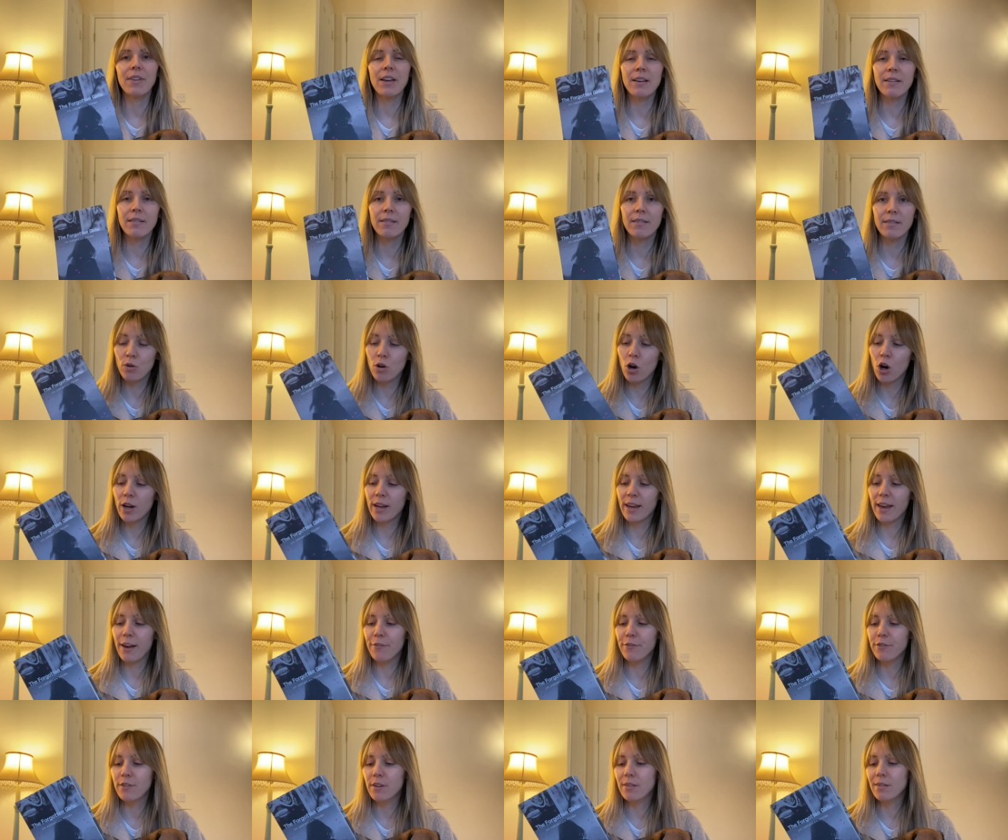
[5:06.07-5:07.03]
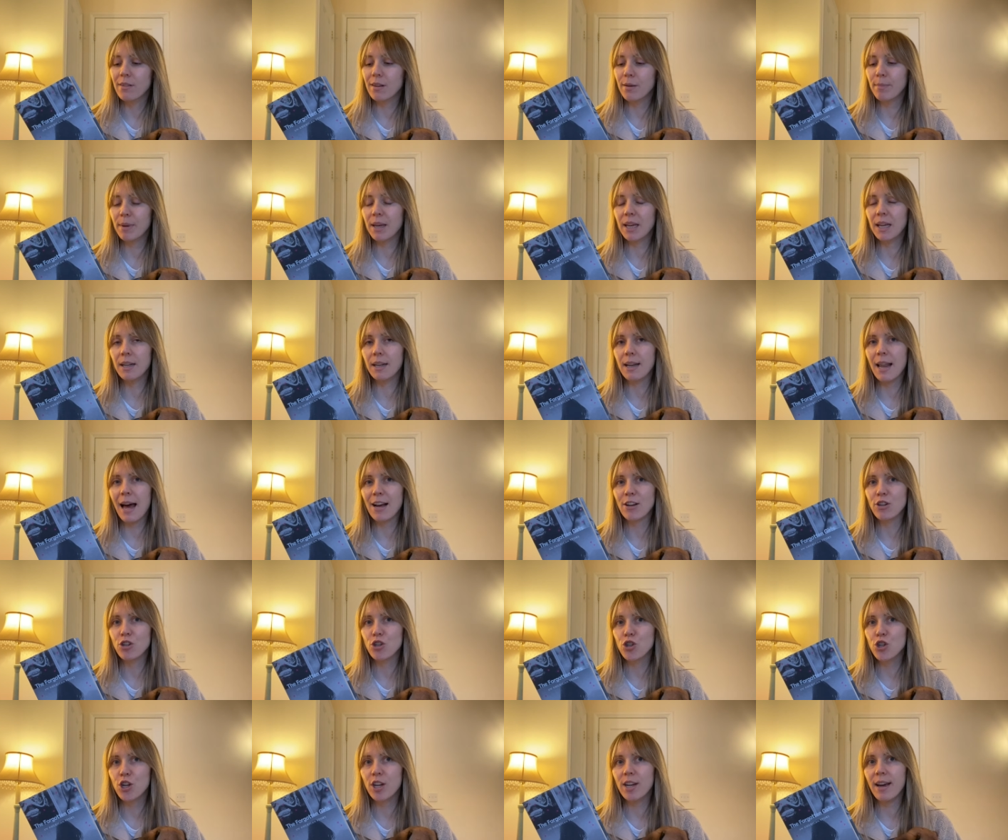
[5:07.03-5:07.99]
this got gifted to me
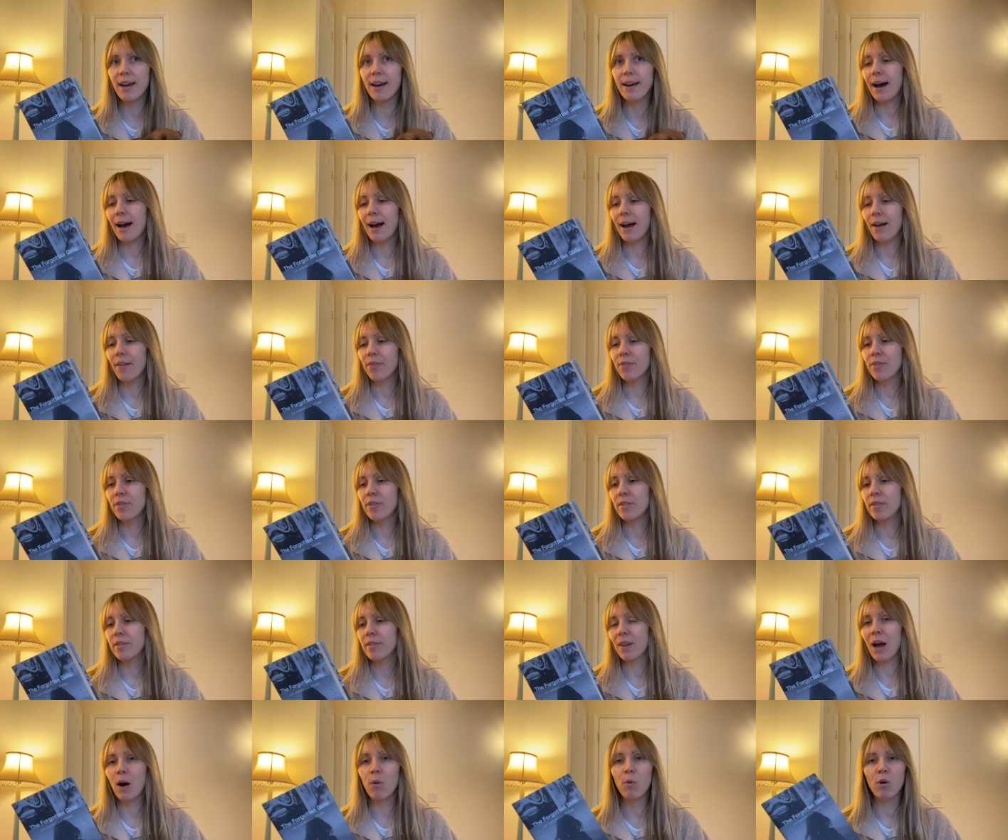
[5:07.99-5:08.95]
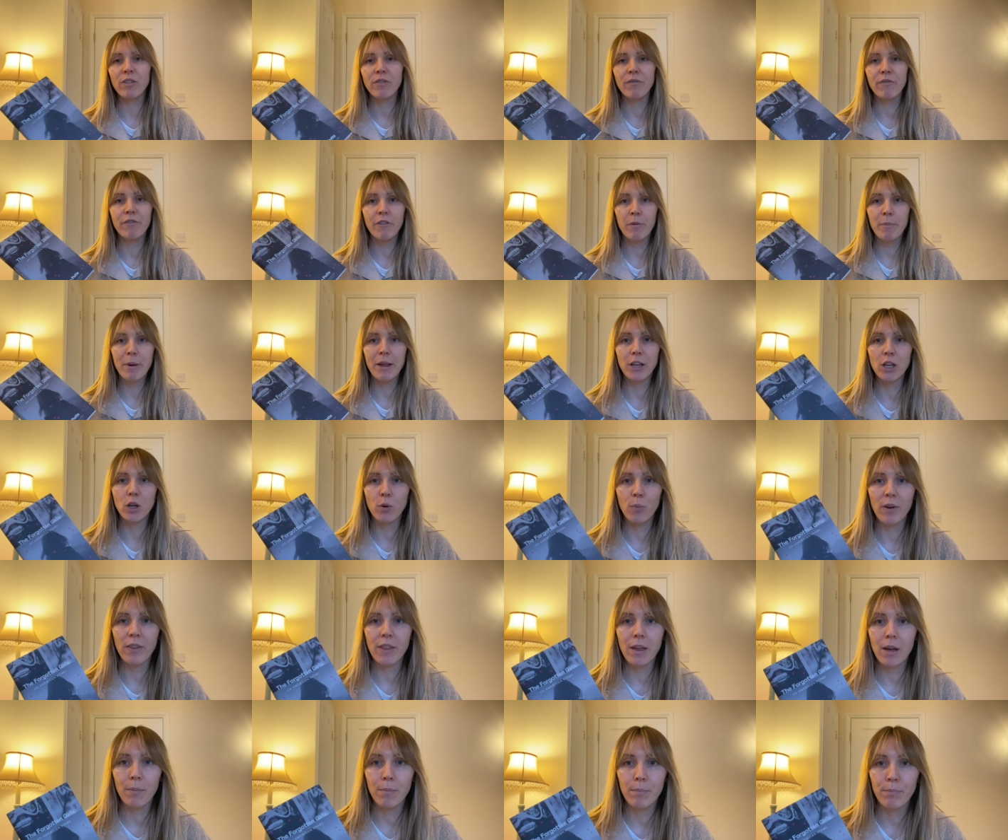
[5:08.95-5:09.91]
last year and I wasn't familiar
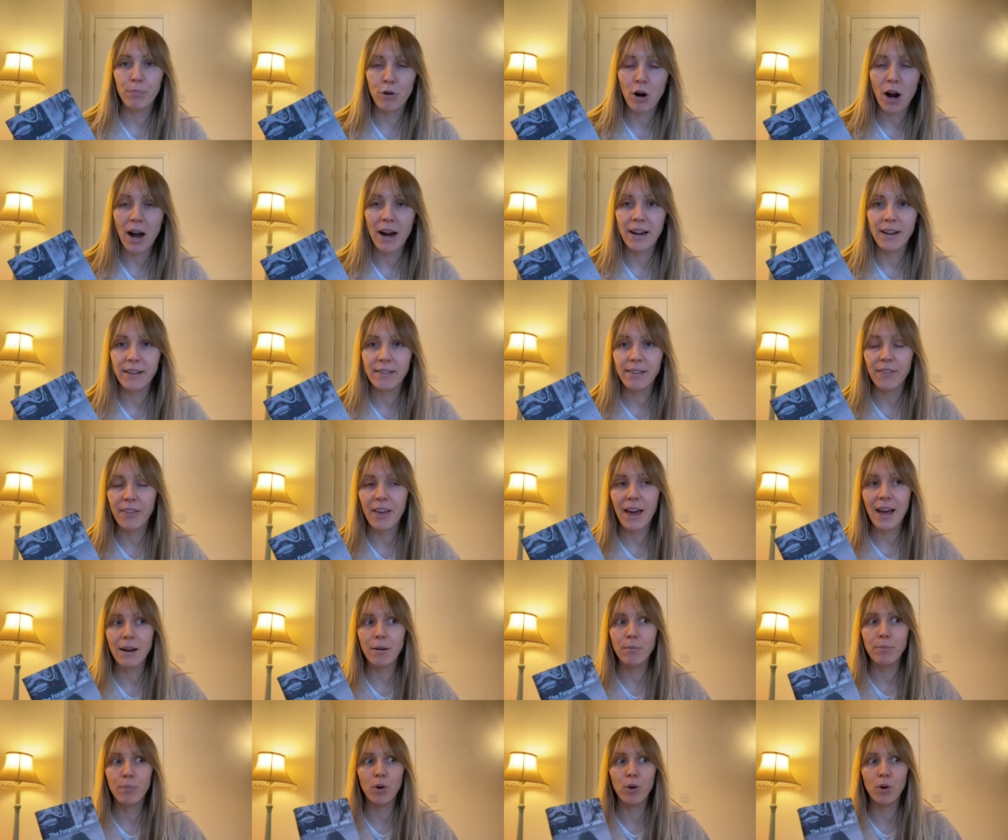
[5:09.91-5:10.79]
with it prior to then,